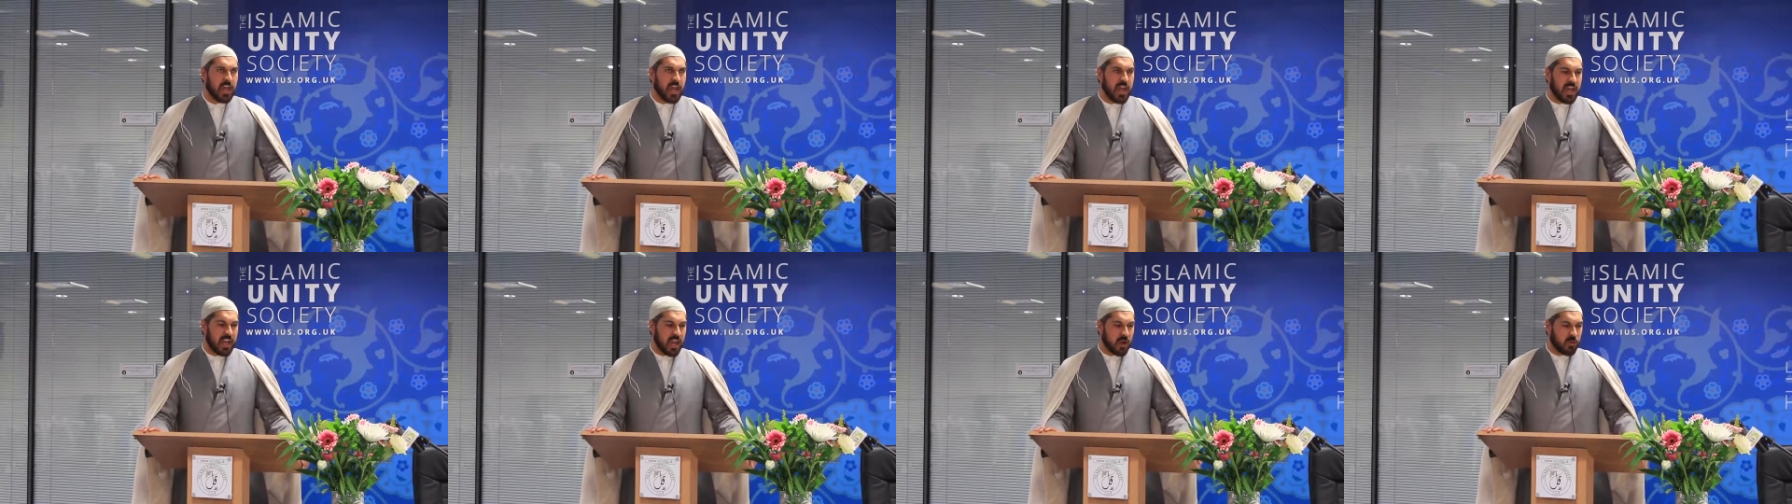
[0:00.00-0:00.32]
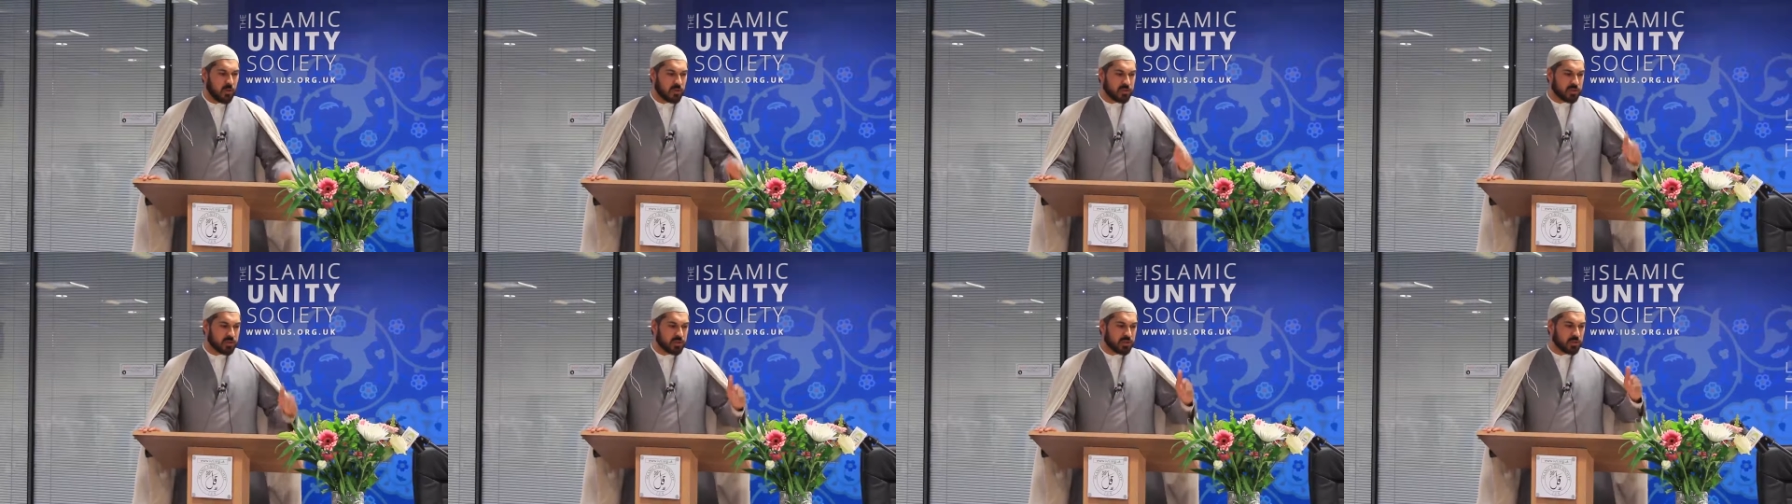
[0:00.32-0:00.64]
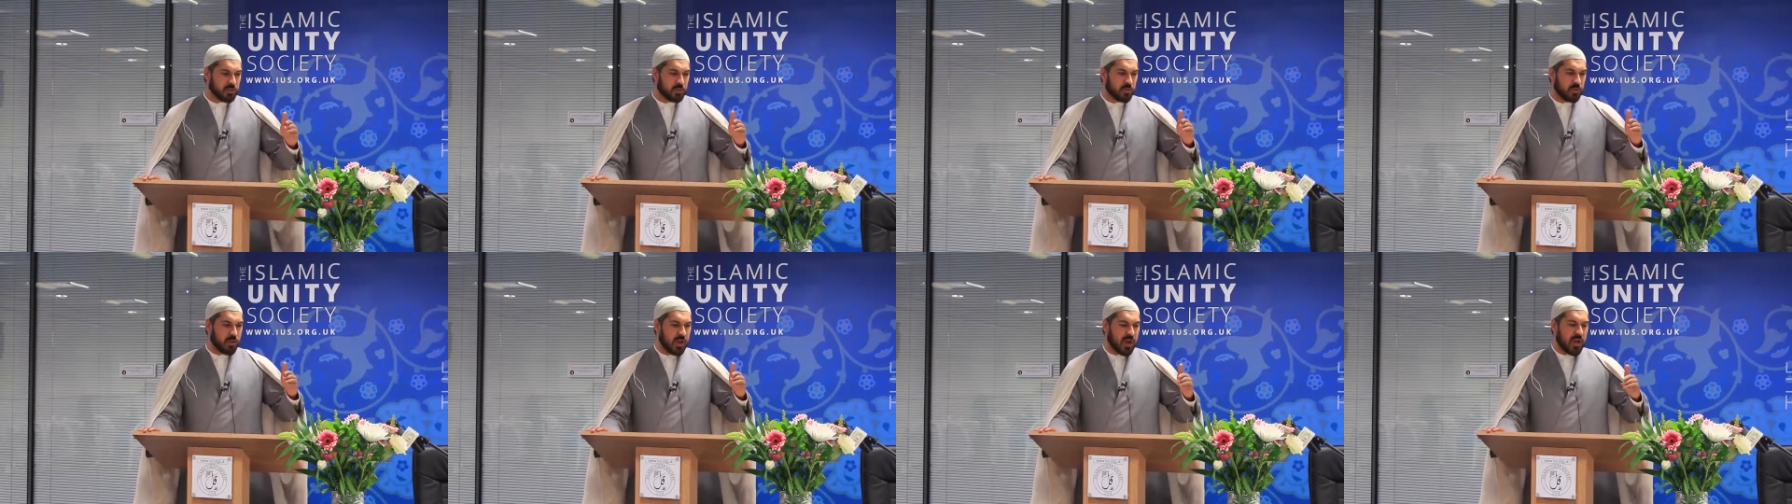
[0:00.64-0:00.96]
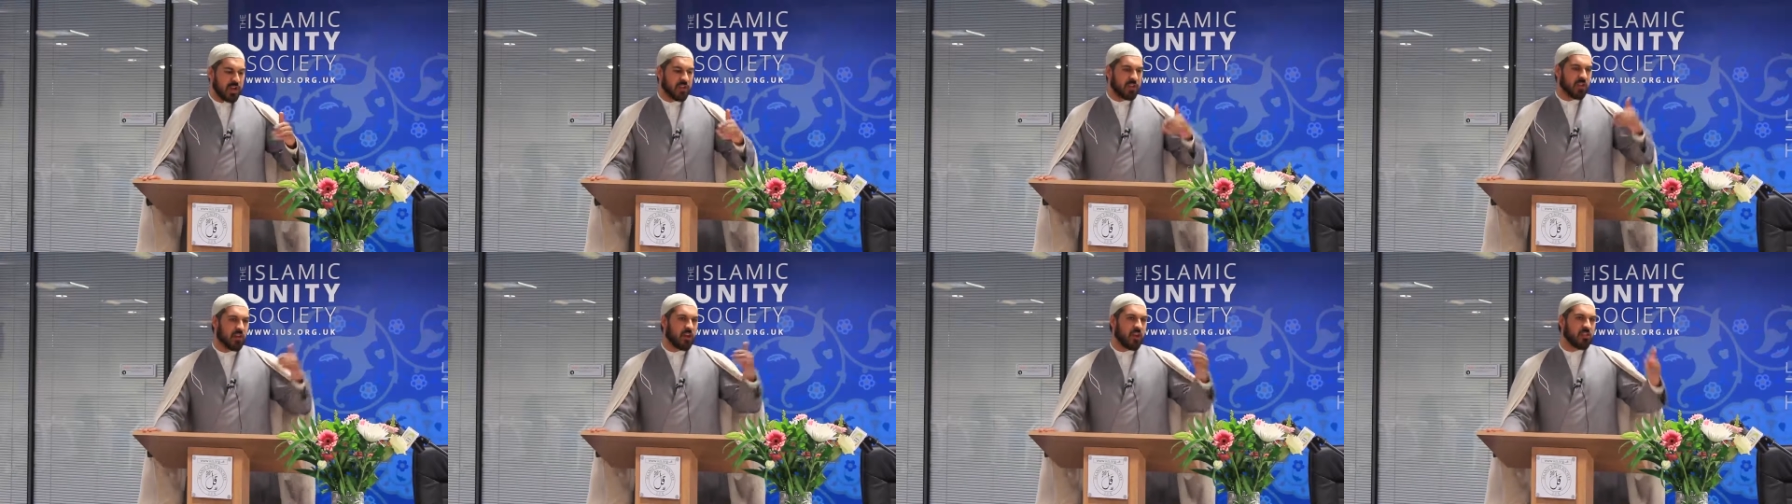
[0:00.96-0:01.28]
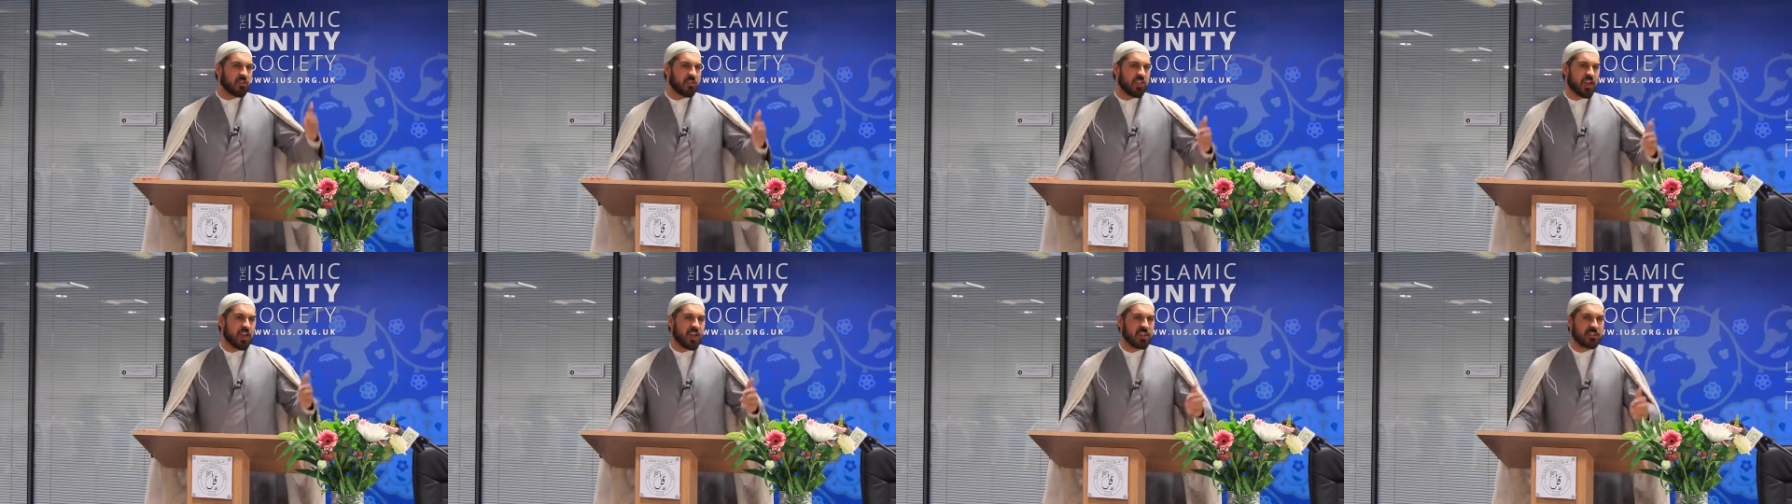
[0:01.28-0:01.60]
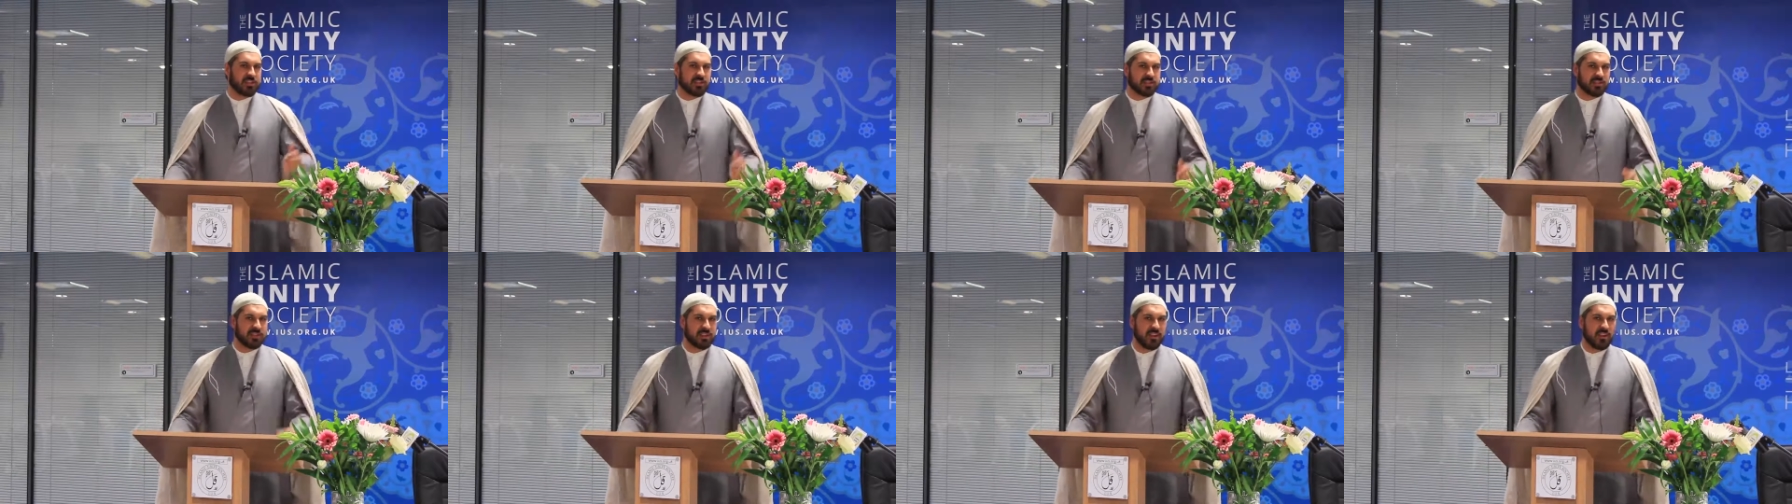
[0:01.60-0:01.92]
And I want to work on
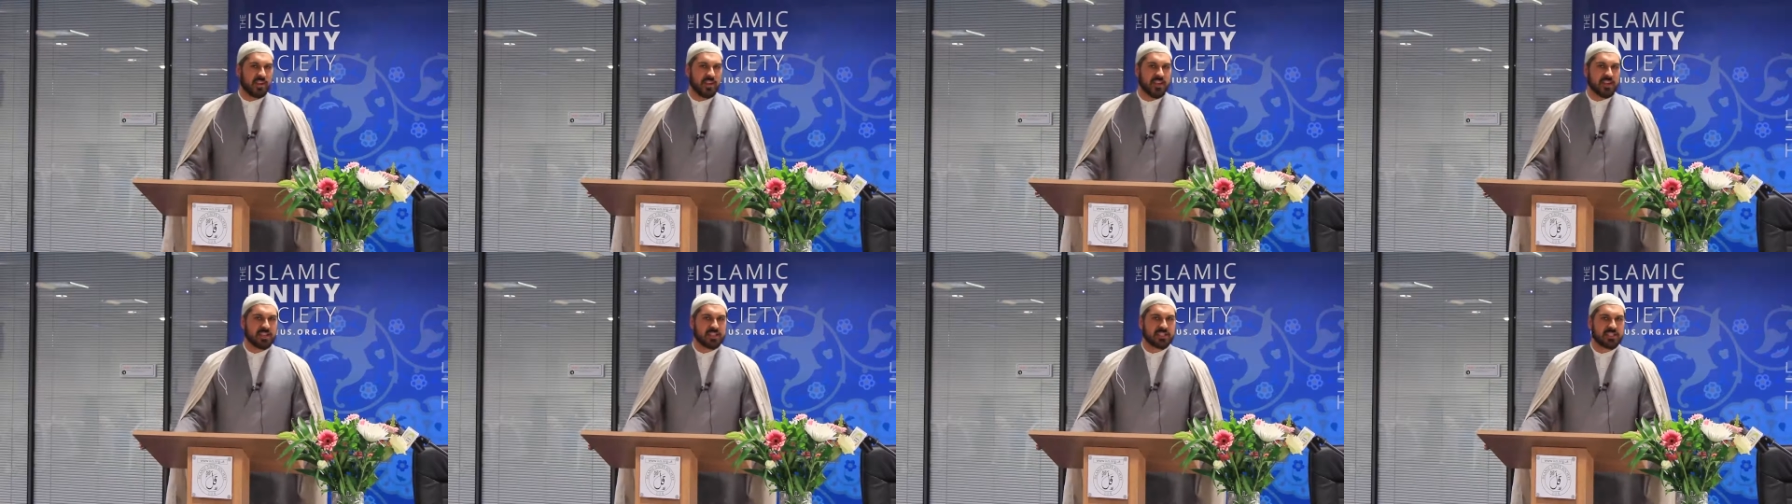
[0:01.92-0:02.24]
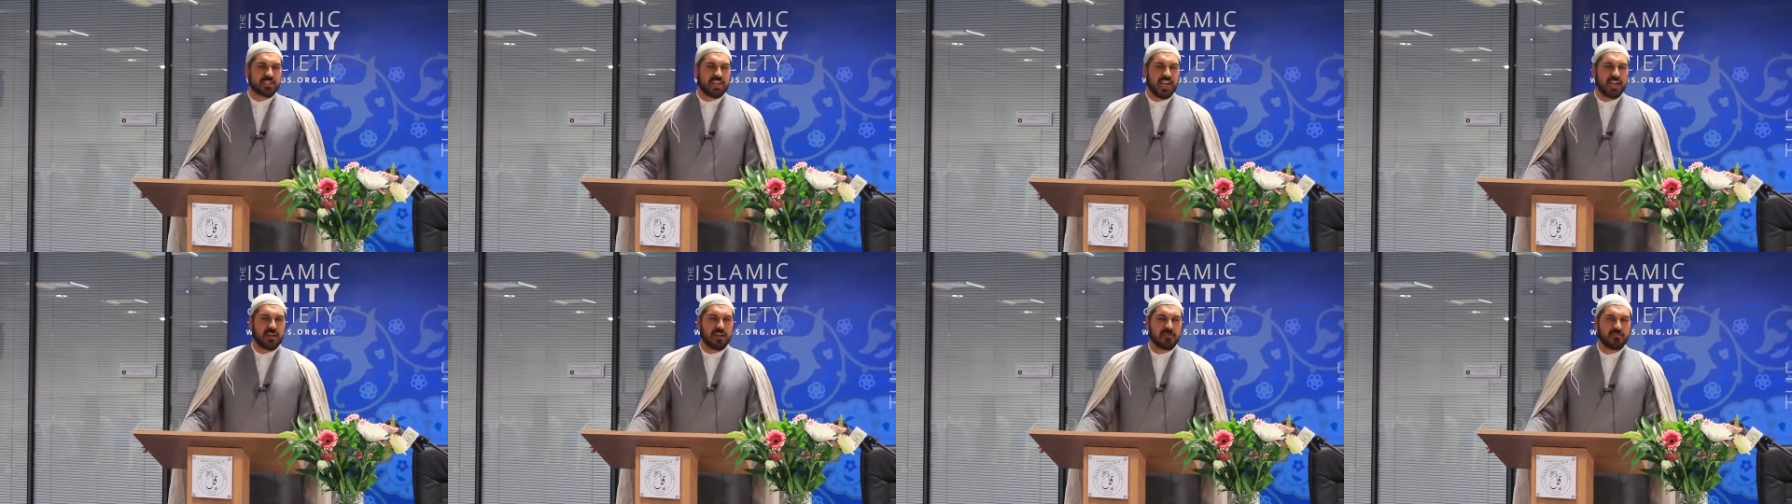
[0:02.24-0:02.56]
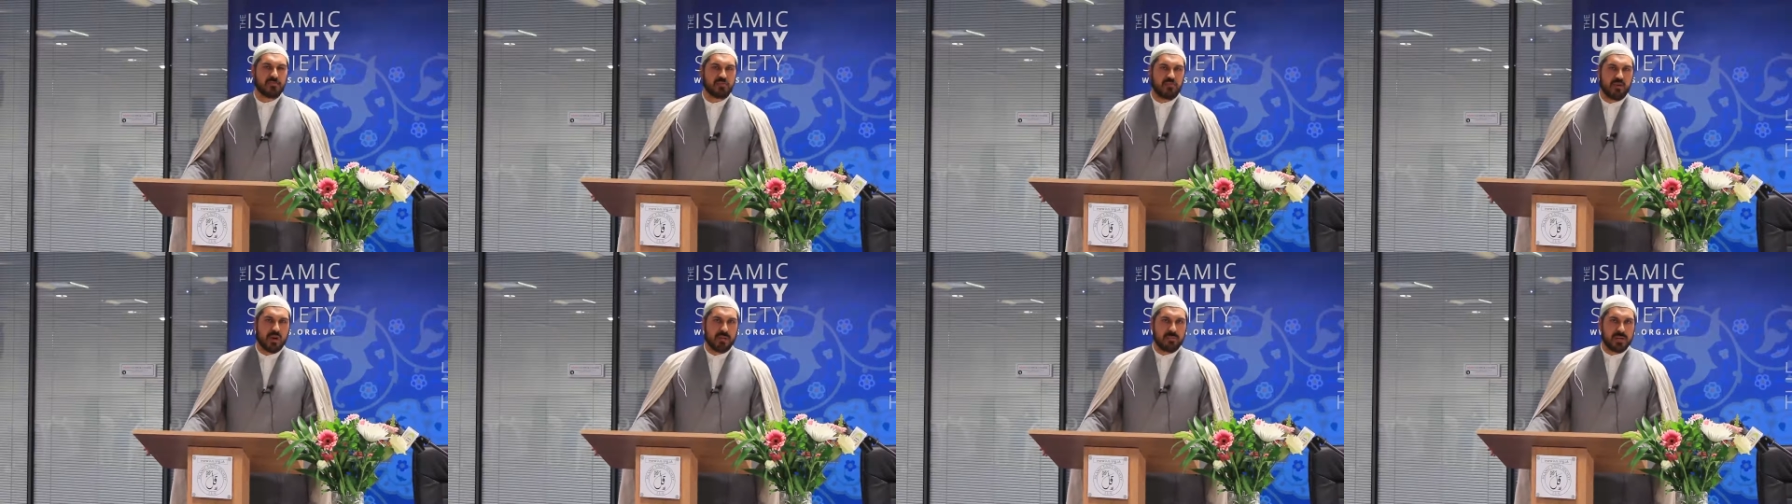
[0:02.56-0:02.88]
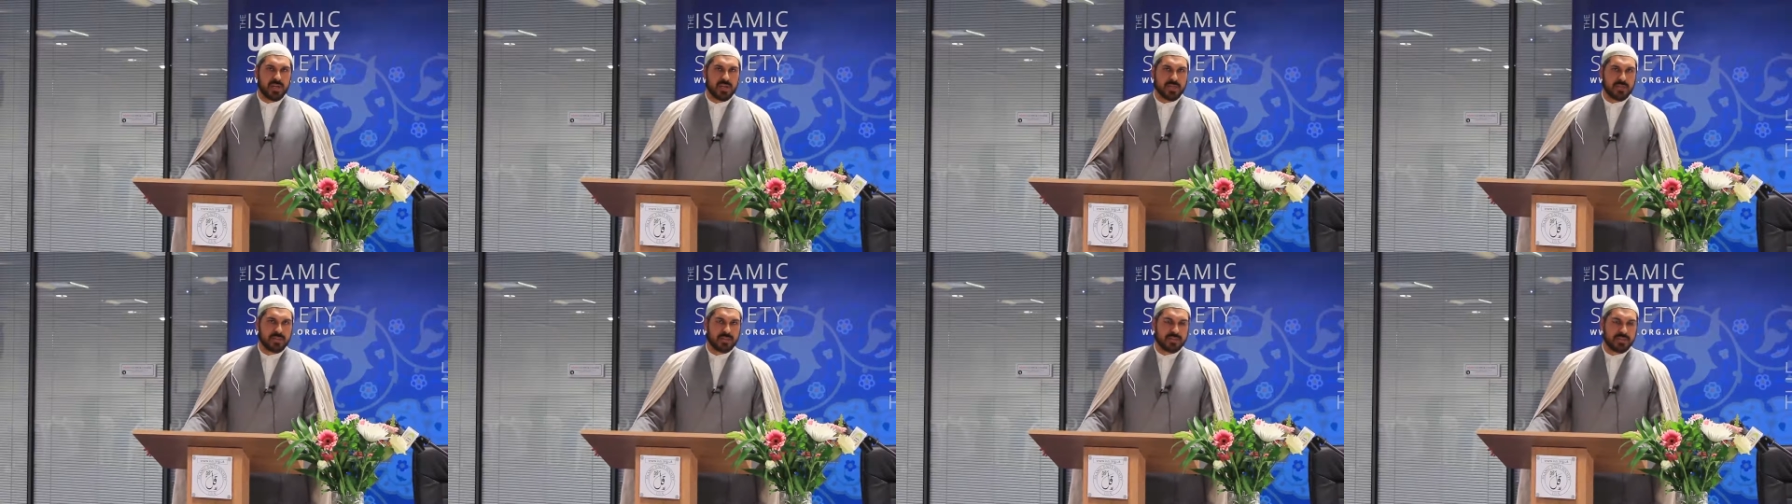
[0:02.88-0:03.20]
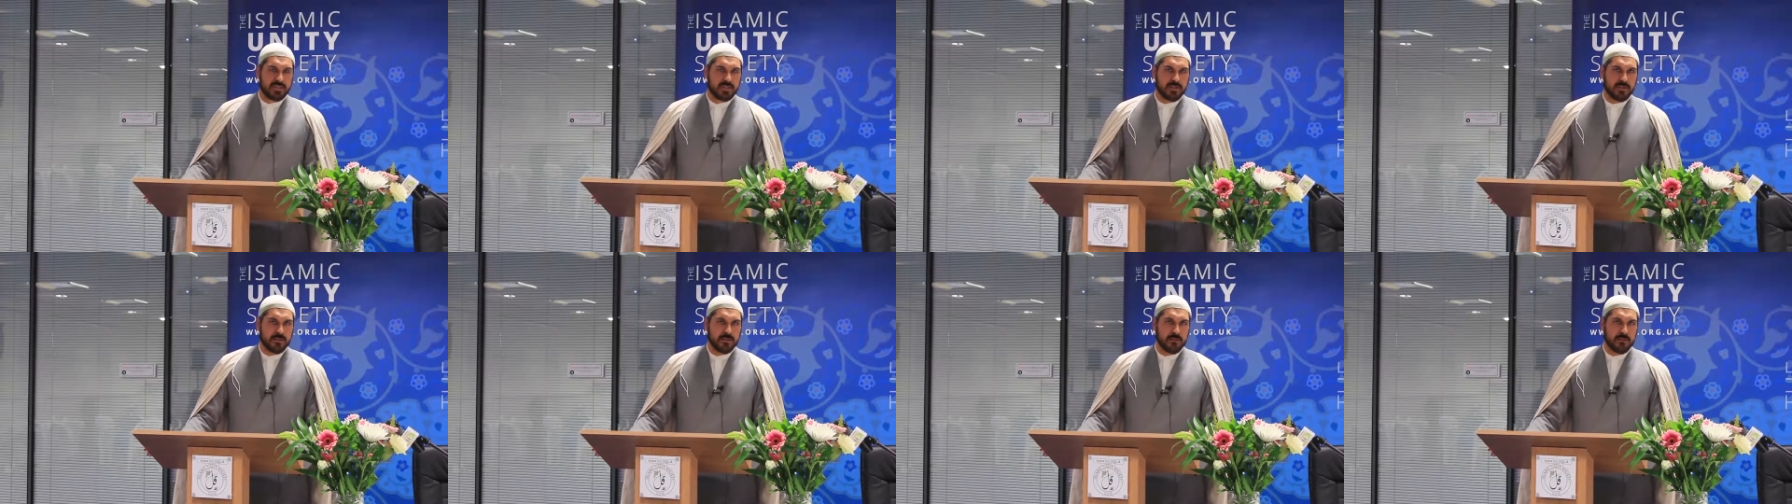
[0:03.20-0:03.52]
that same premise.